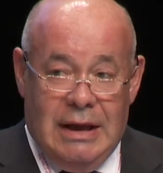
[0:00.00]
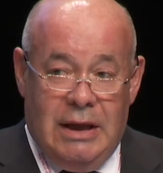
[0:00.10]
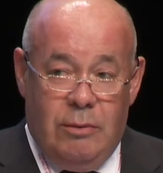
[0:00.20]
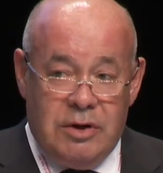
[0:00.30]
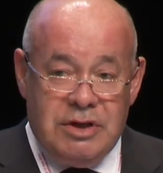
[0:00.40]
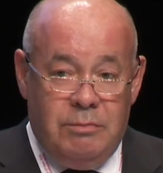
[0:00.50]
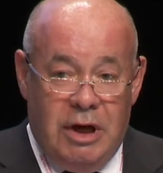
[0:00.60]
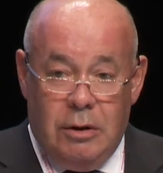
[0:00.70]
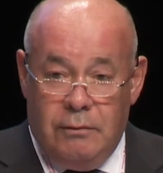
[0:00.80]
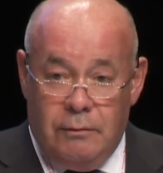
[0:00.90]
He was a
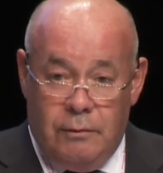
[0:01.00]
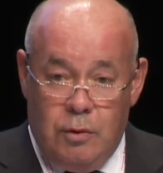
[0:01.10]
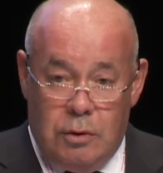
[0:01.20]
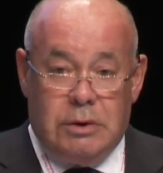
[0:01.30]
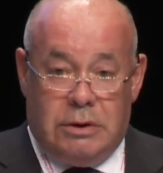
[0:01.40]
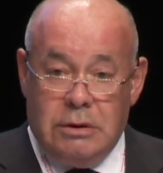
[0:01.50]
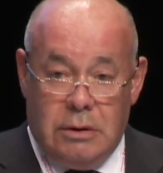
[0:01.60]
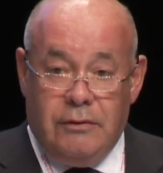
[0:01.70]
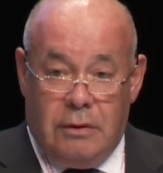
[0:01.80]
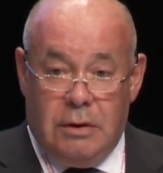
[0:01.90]
man of the world,
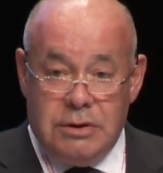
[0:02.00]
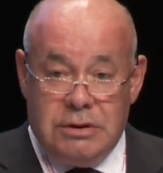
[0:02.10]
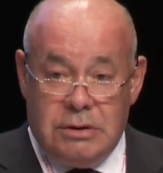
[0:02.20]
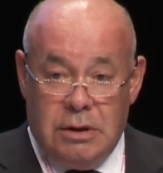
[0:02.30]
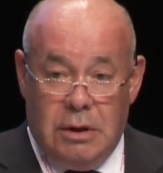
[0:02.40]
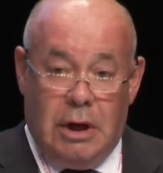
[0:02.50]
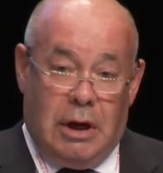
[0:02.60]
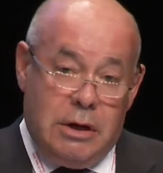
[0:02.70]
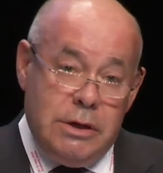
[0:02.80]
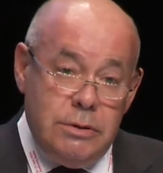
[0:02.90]
of course, a
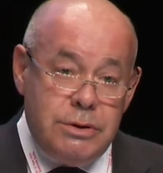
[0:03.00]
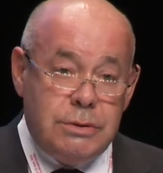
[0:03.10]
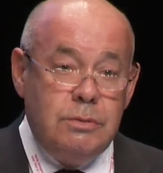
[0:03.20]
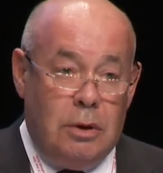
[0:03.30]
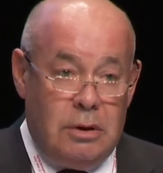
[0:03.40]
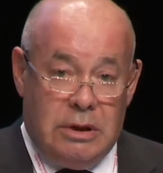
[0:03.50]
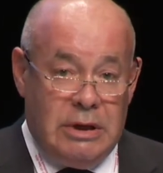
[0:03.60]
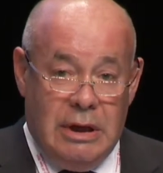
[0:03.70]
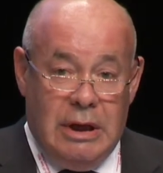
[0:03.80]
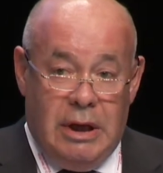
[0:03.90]
huge
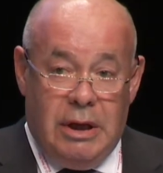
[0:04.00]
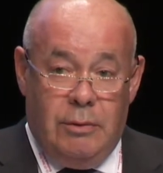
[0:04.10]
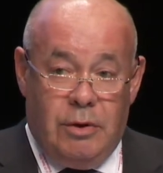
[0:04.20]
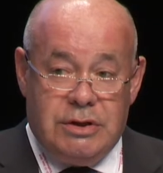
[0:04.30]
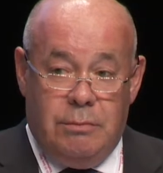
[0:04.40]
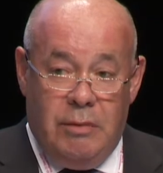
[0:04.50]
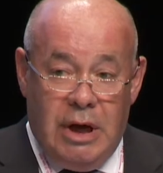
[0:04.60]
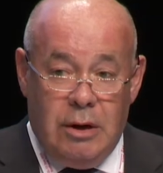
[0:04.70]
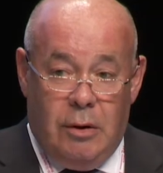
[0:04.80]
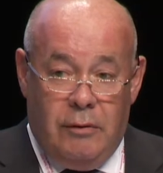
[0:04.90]
world. He was a
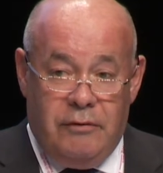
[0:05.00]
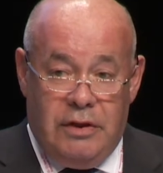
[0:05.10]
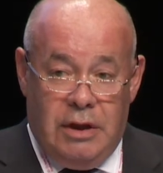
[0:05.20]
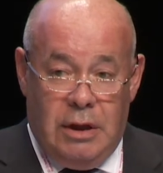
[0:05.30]
man of